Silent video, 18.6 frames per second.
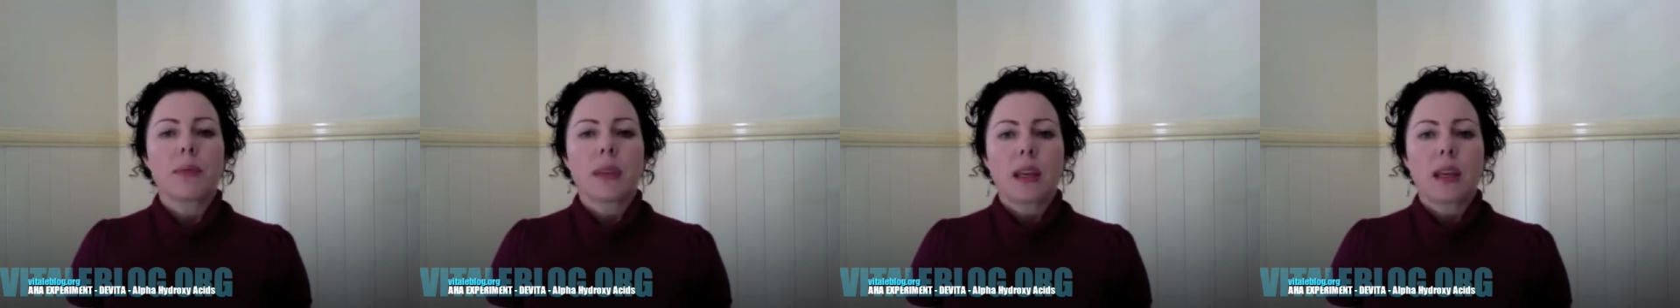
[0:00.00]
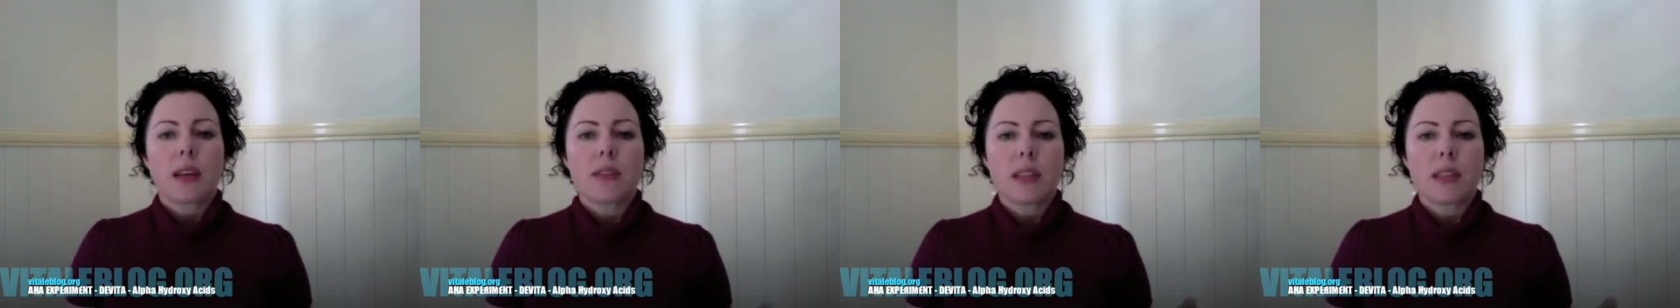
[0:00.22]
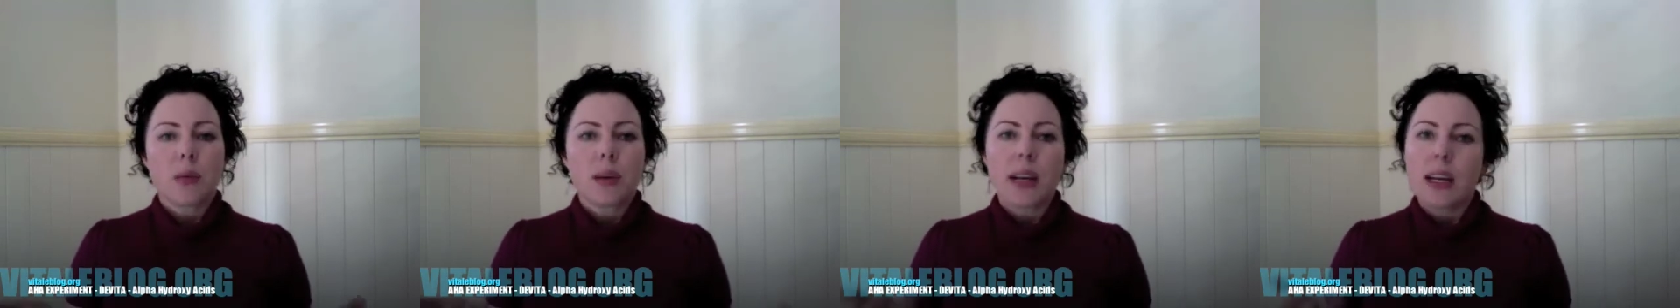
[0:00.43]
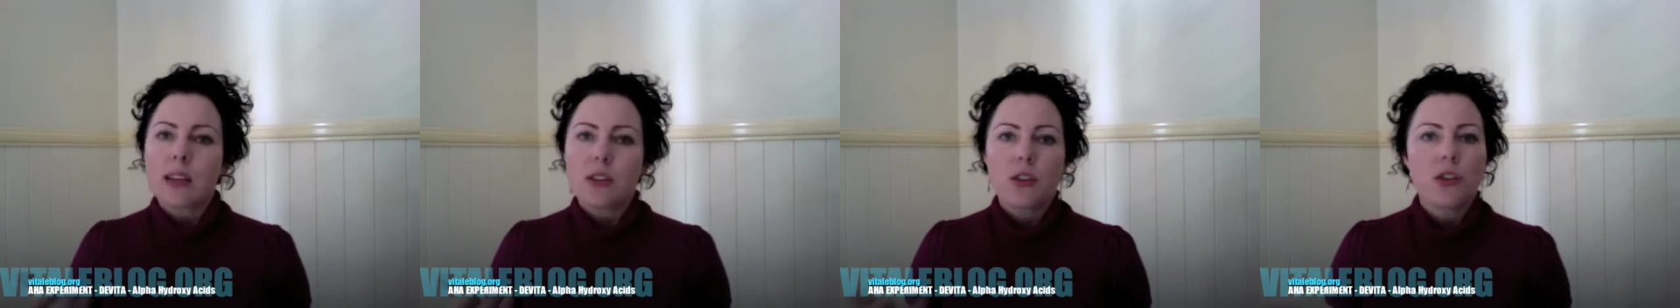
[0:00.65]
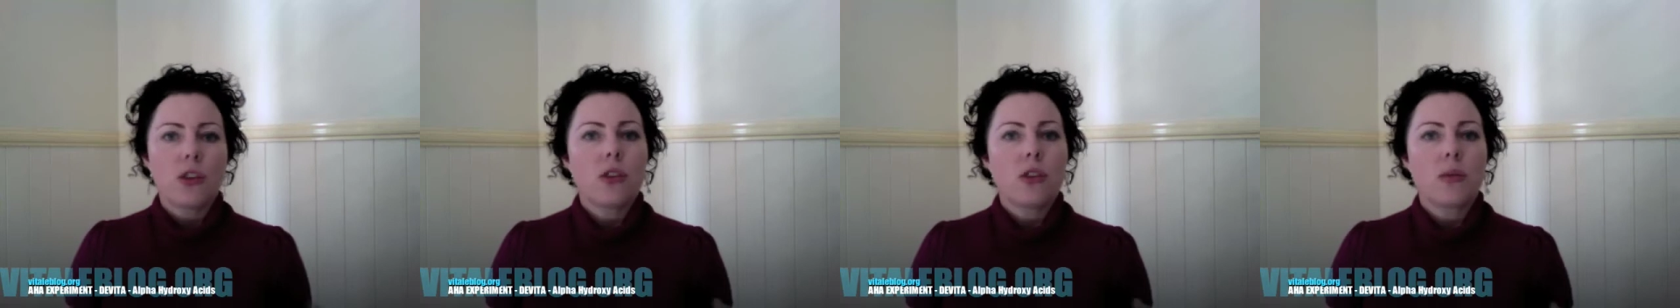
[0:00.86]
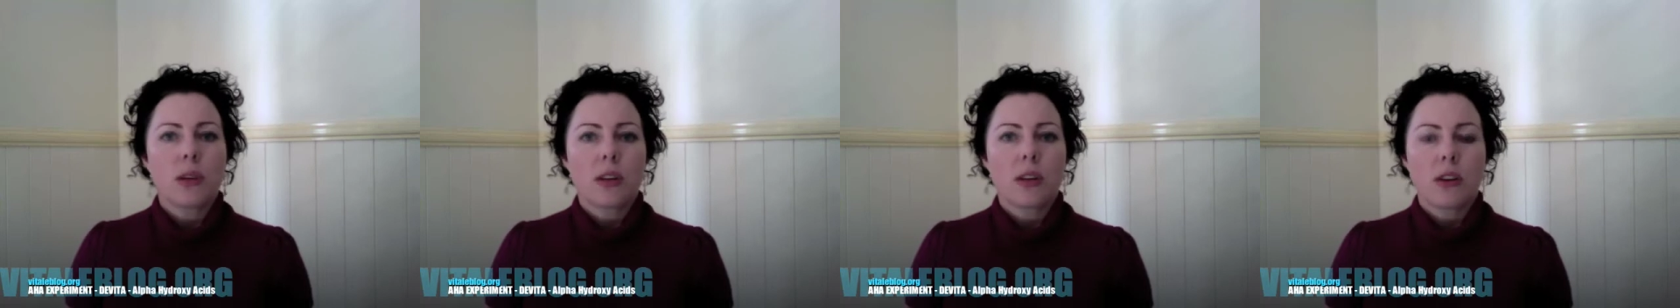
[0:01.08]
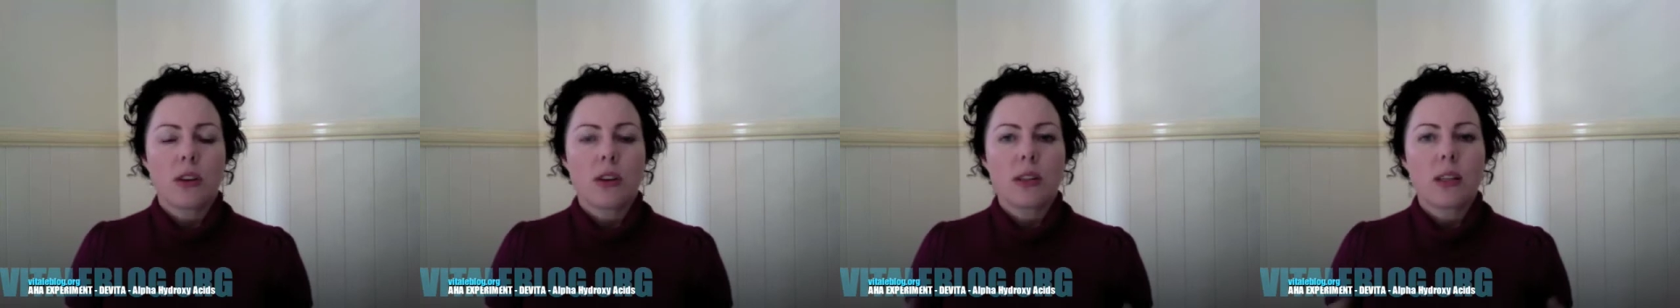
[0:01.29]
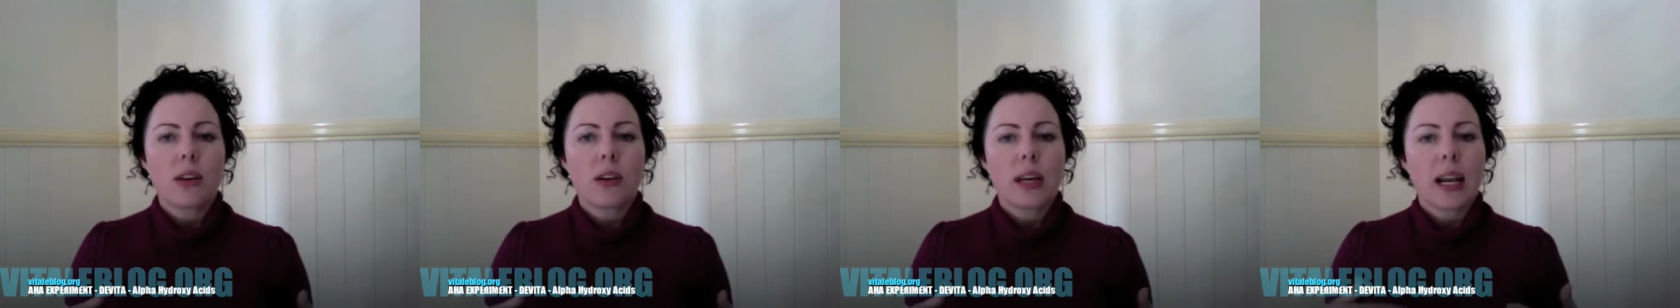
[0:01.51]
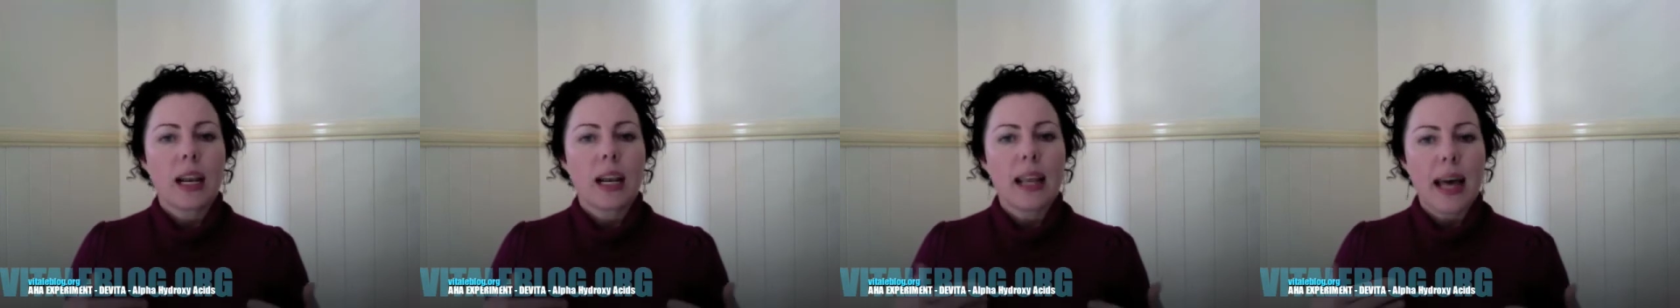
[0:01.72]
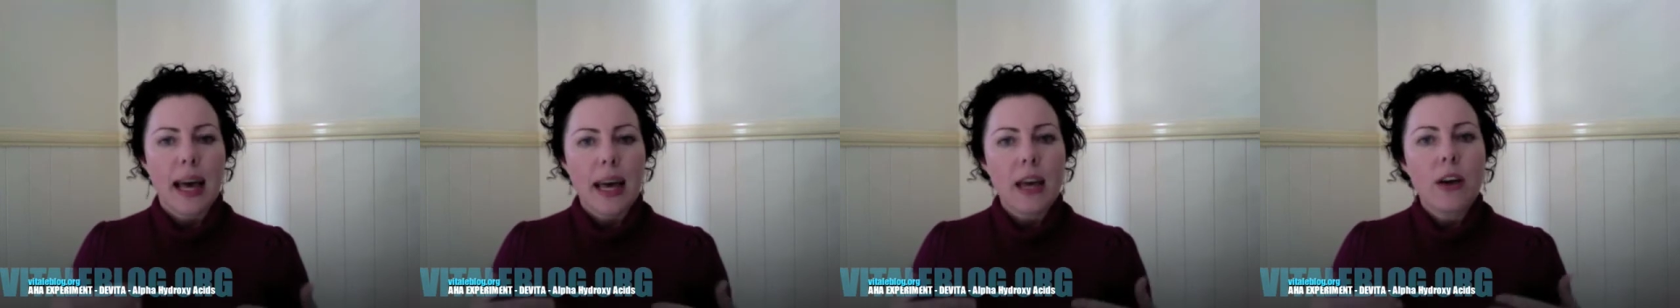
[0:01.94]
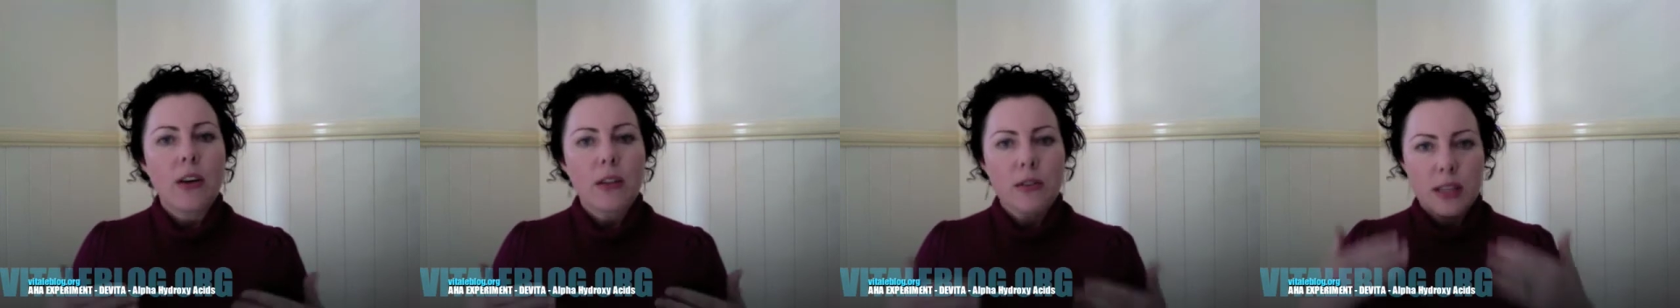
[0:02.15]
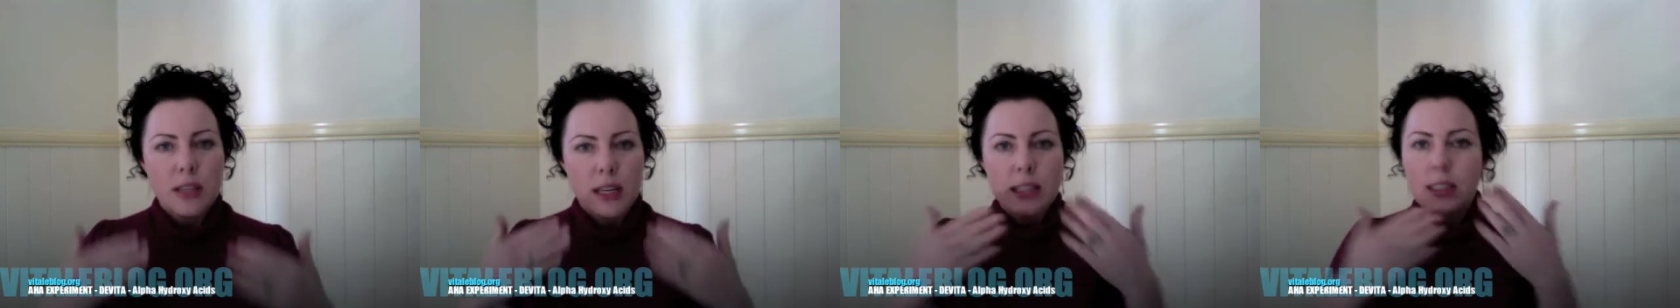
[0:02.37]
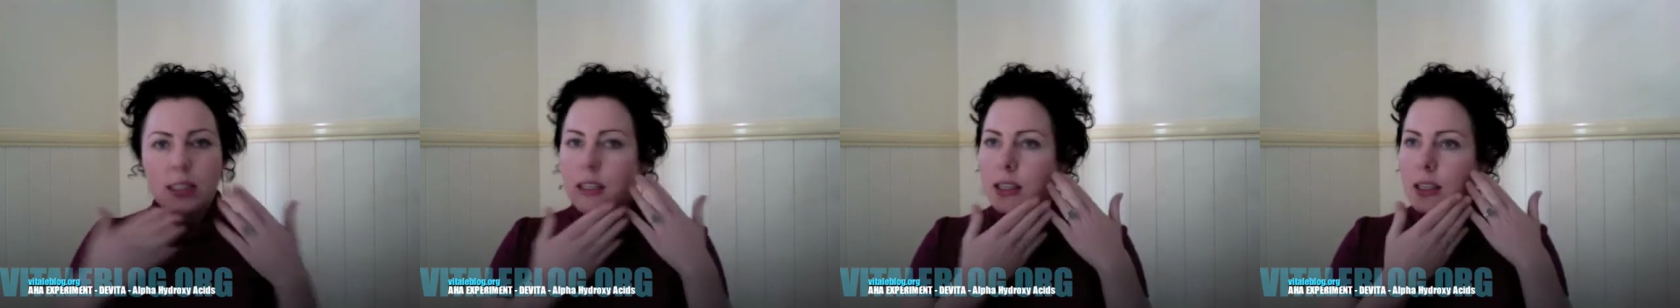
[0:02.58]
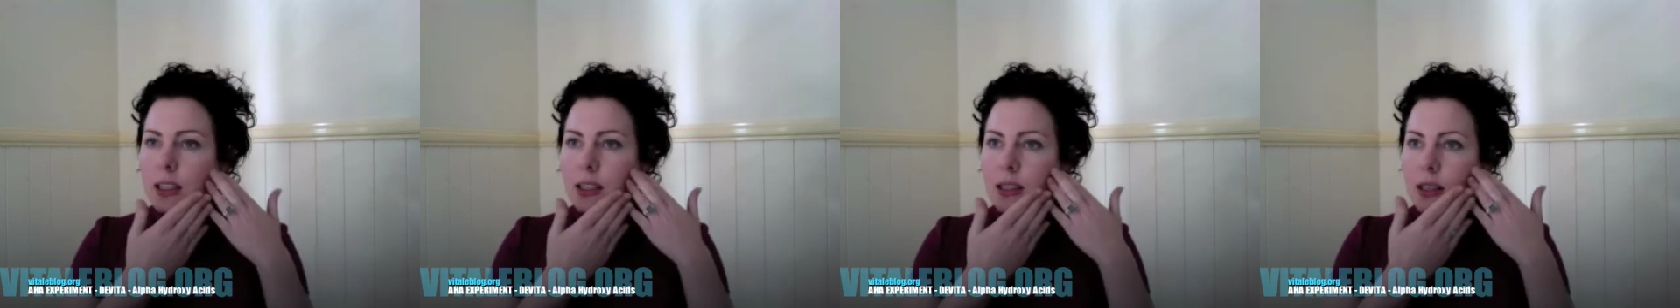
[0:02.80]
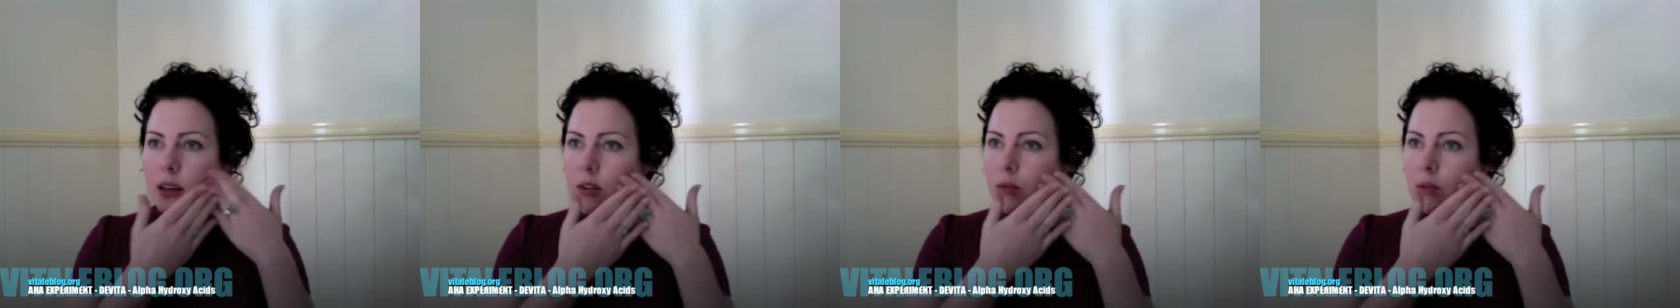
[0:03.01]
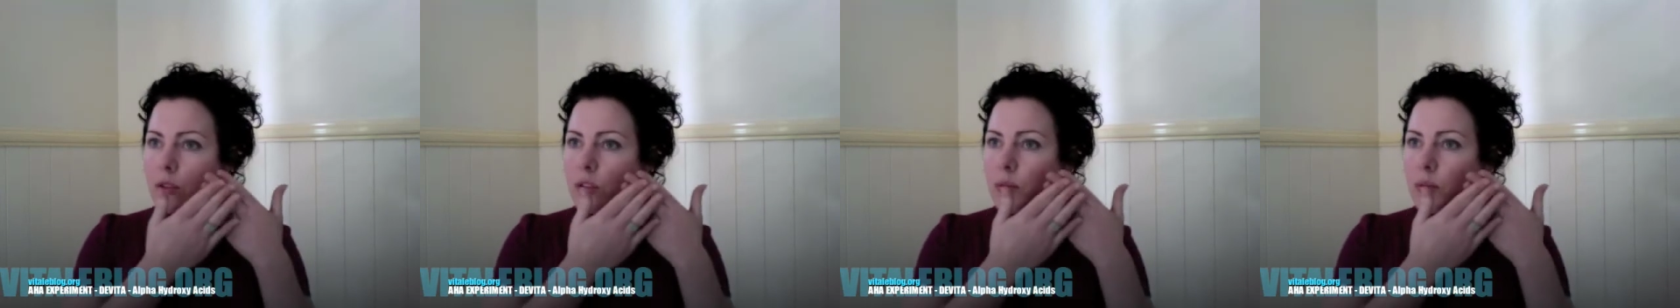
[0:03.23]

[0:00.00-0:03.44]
if someone hasn't used one of those, they'll get a layer of dead skin cells which